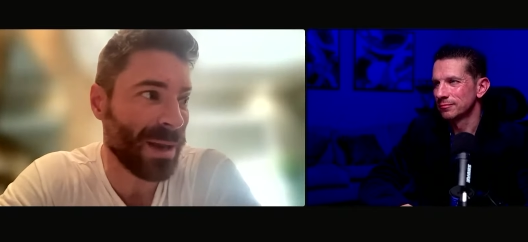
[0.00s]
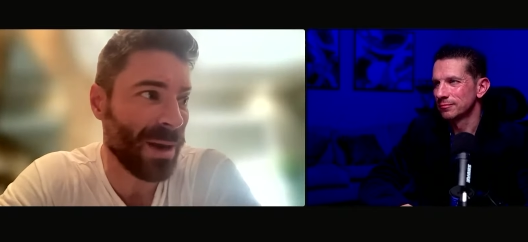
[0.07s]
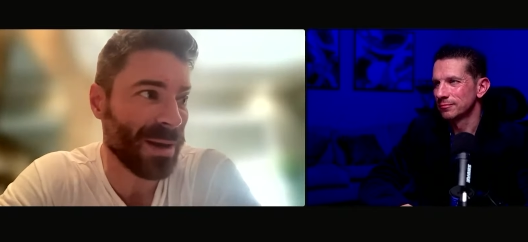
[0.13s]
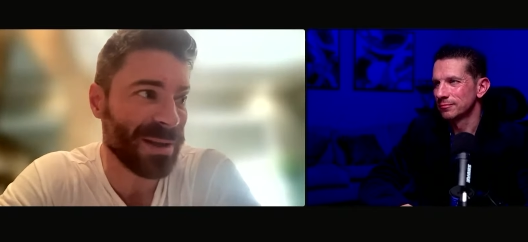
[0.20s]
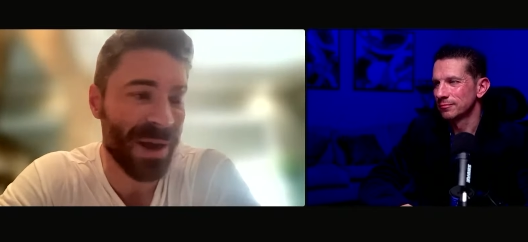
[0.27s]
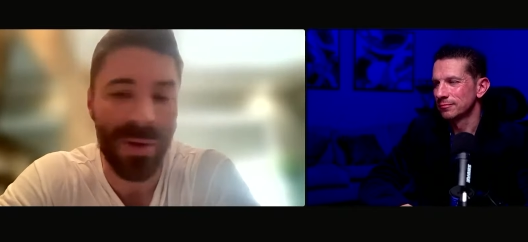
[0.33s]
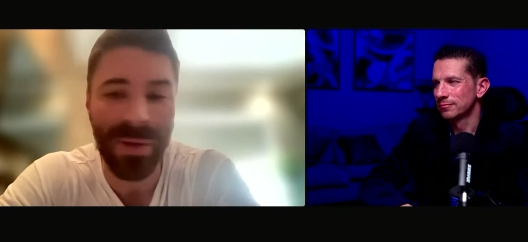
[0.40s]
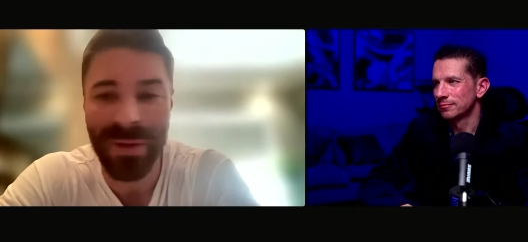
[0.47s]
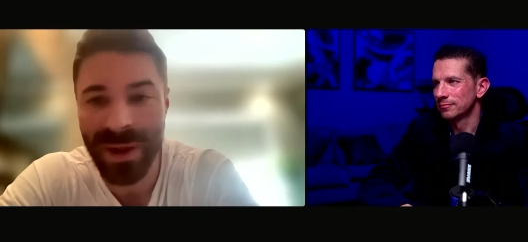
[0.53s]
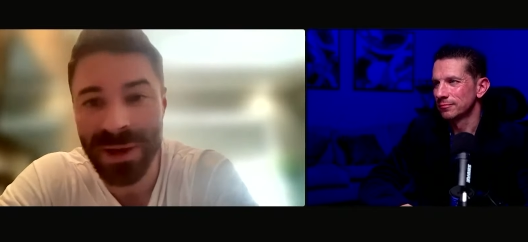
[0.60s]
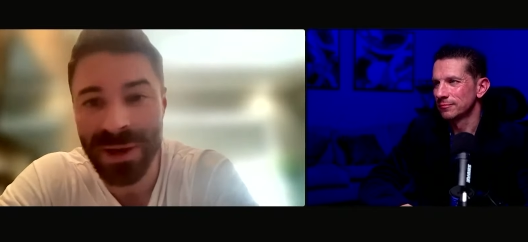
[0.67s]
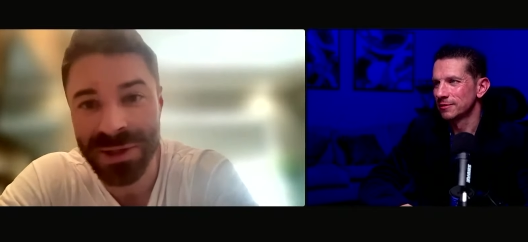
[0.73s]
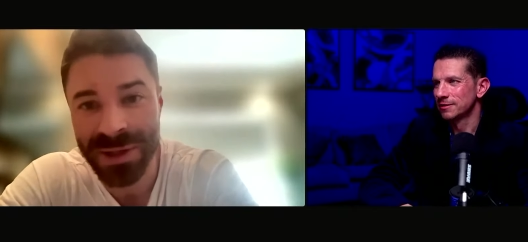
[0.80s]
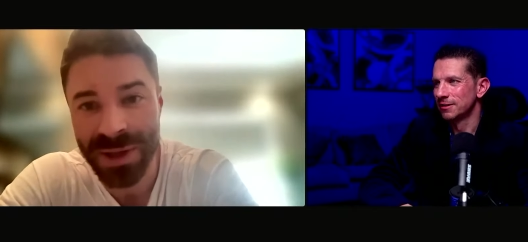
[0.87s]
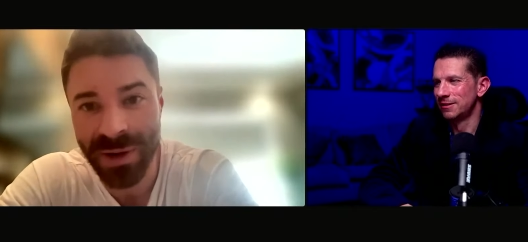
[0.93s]
Speaker 1: I don't
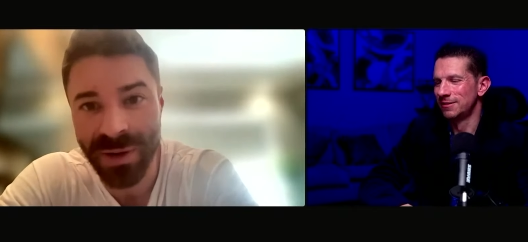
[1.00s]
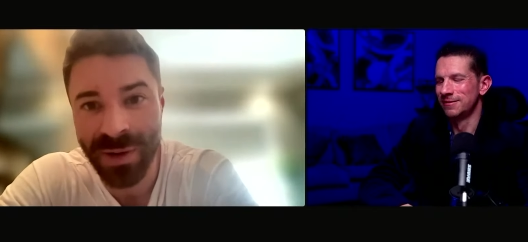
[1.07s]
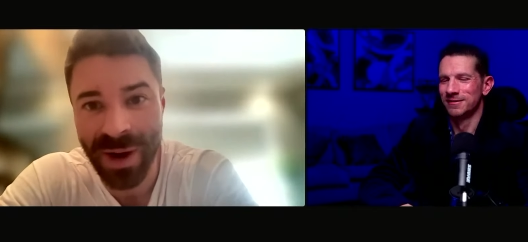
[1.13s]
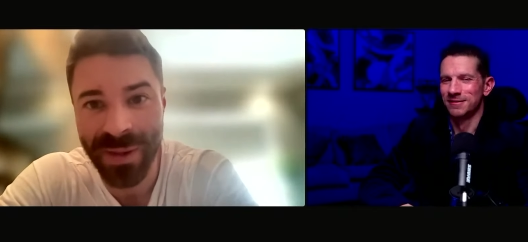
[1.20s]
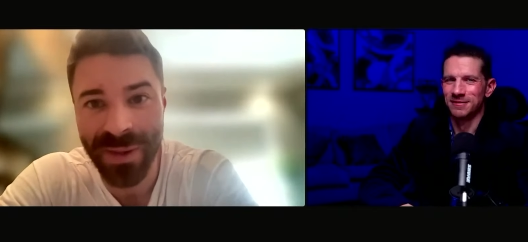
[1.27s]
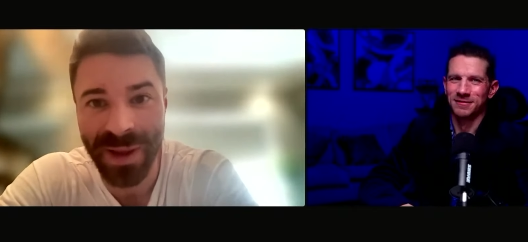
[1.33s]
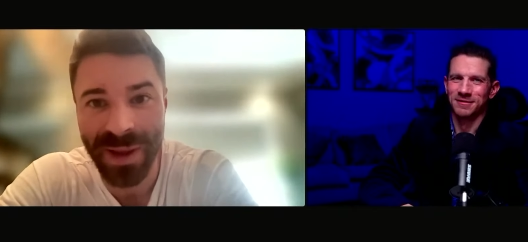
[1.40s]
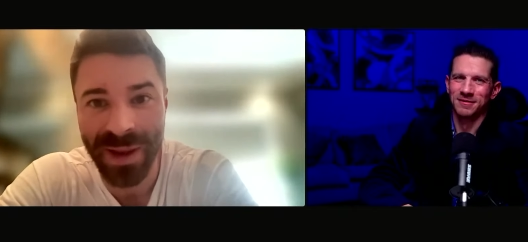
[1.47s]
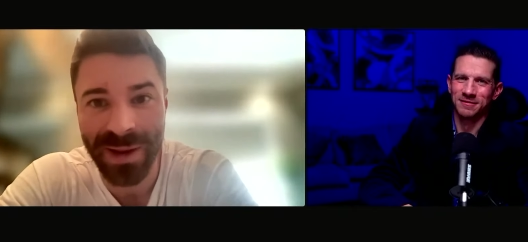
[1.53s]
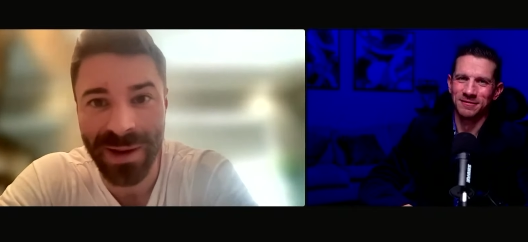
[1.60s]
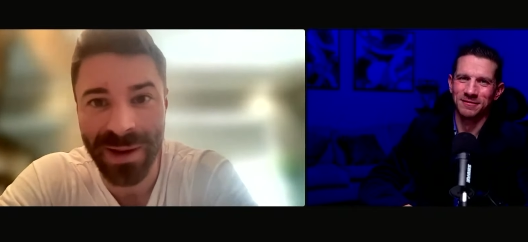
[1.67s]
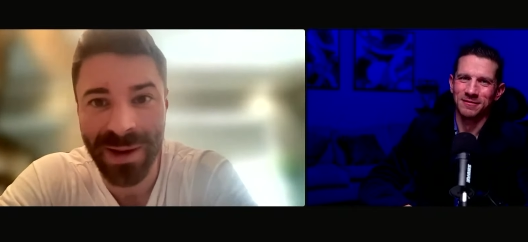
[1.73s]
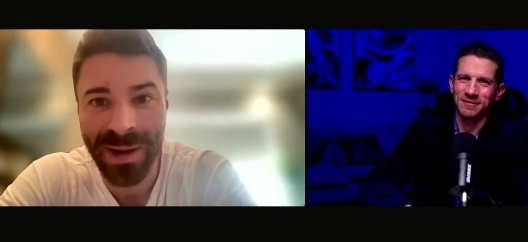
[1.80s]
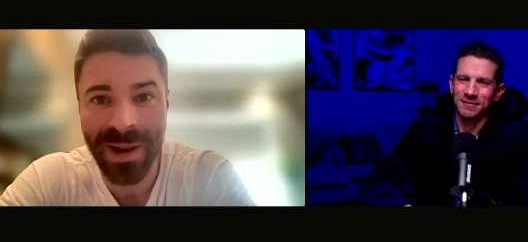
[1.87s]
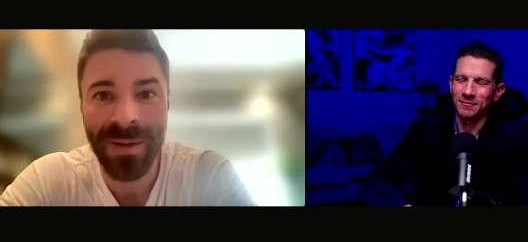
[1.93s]
think so. I think...
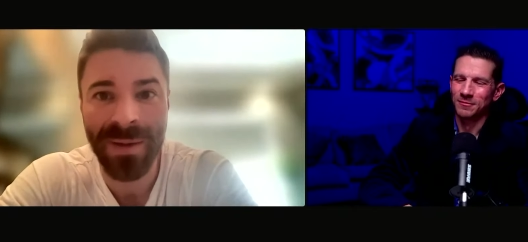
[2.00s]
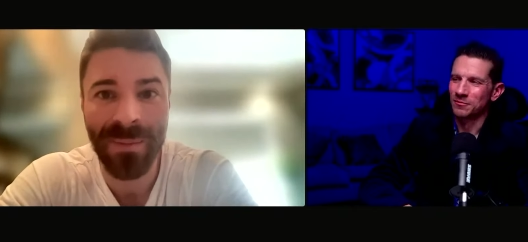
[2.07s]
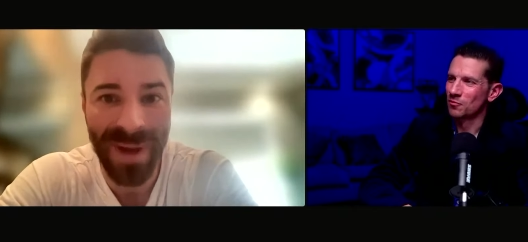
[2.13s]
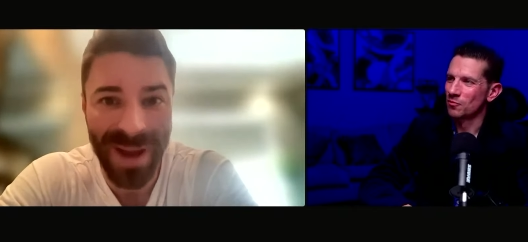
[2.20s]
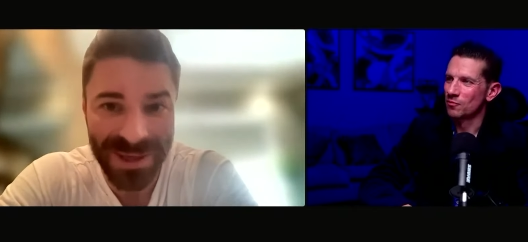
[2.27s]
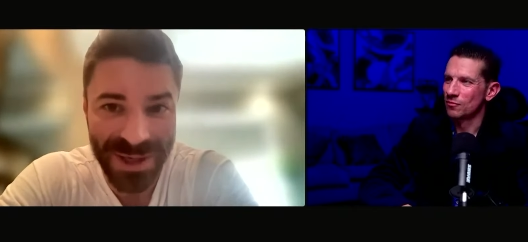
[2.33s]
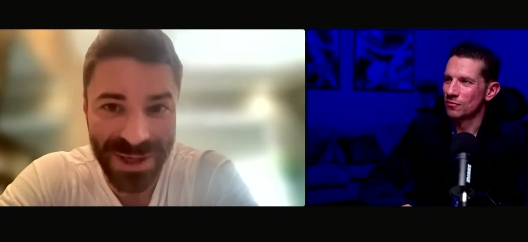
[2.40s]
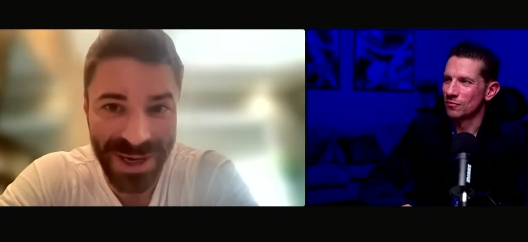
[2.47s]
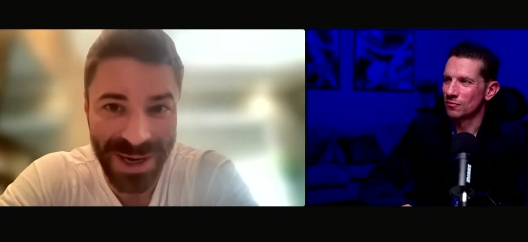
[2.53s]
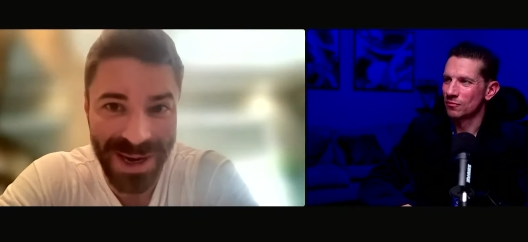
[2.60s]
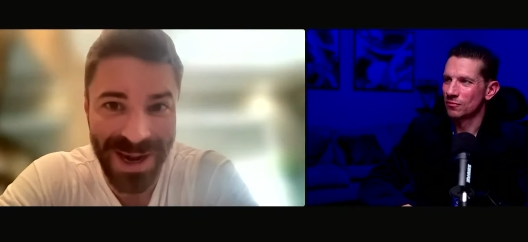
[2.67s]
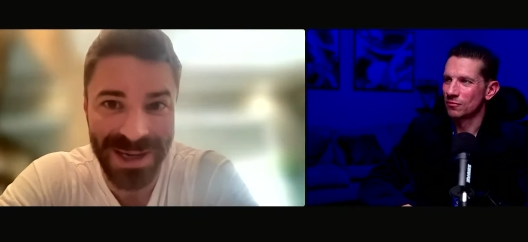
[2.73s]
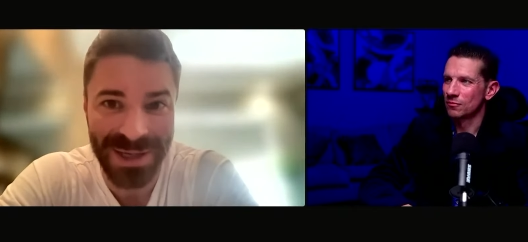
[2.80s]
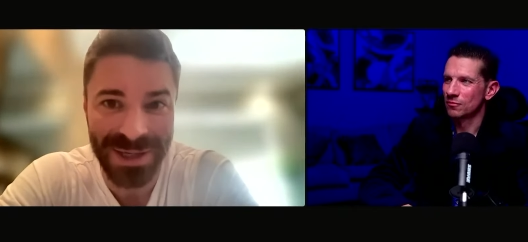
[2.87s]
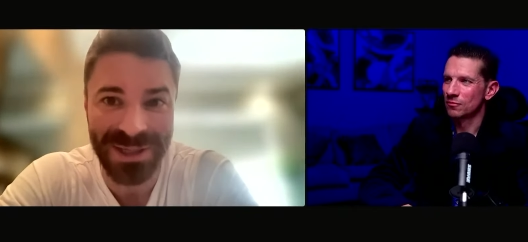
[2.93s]
masculine
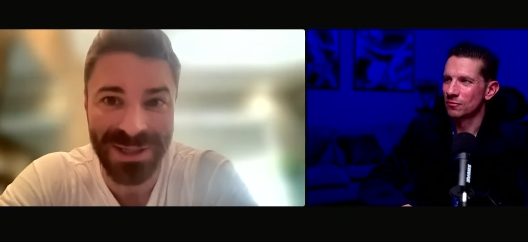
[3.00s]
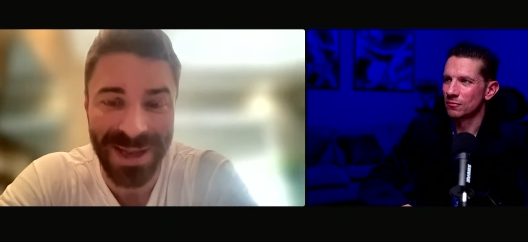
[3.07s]
energy